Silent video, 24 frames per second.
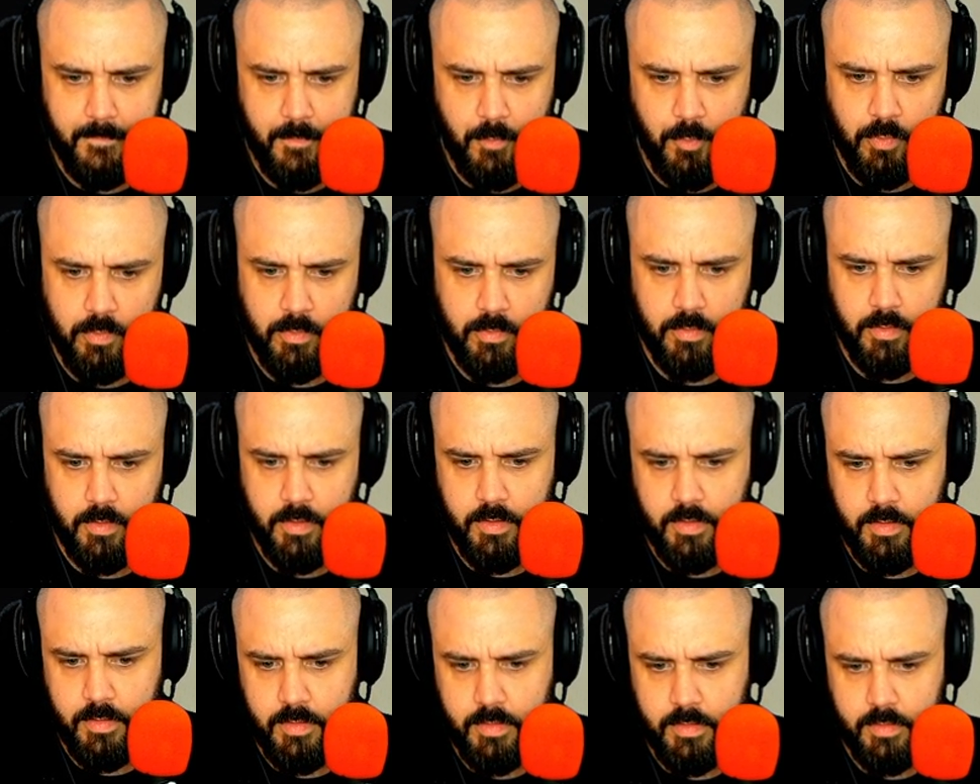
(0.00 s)
or
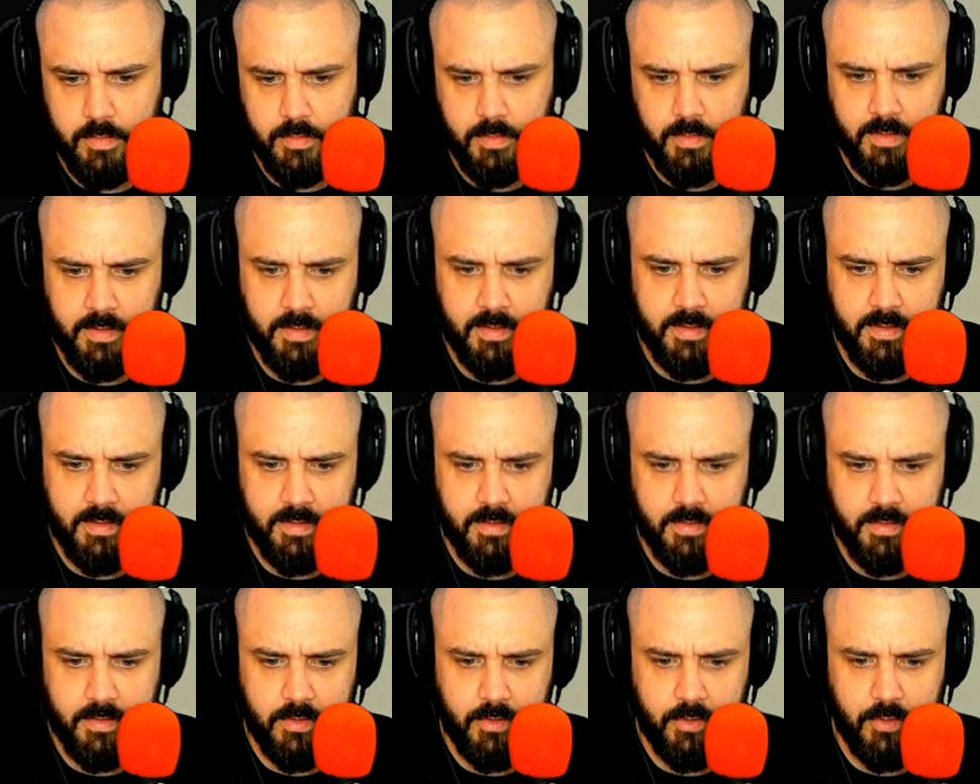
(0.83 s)
Uh, he's hunting.
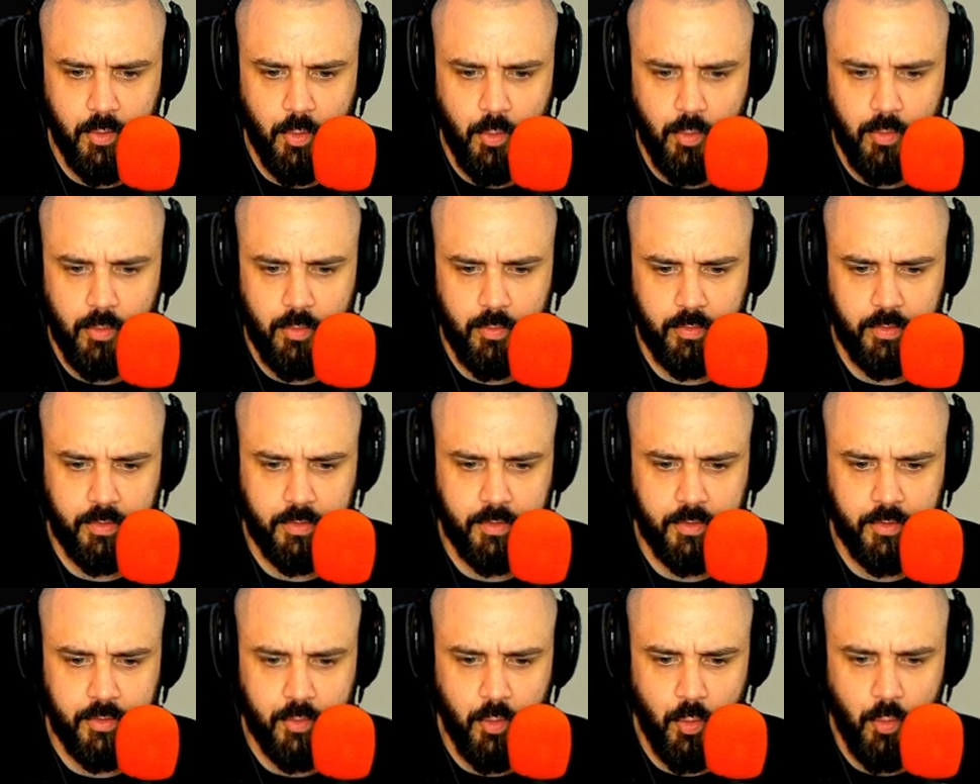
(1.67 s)
Gor hunting again.
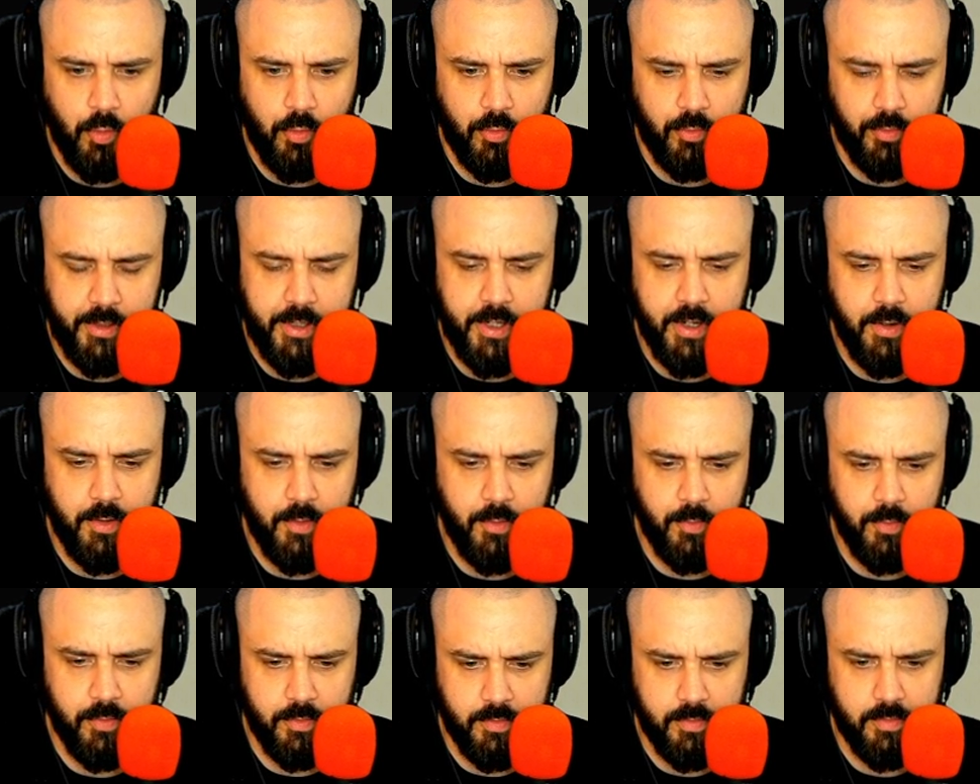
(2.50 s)

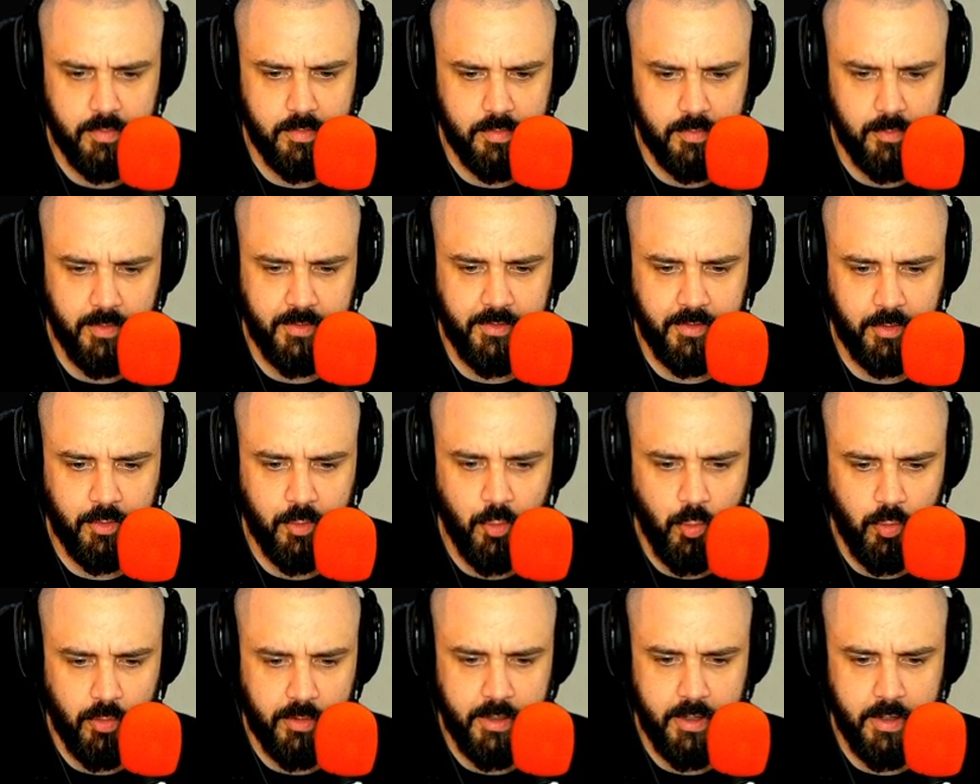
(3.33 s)
Goryo. What's a
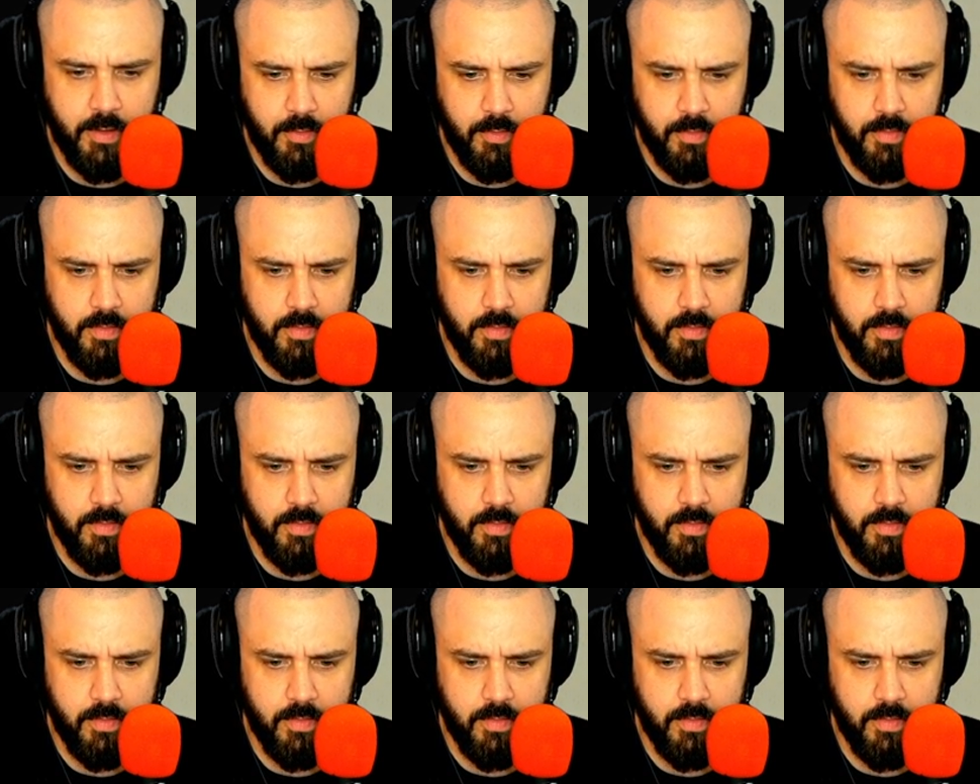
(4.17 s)
Goryo?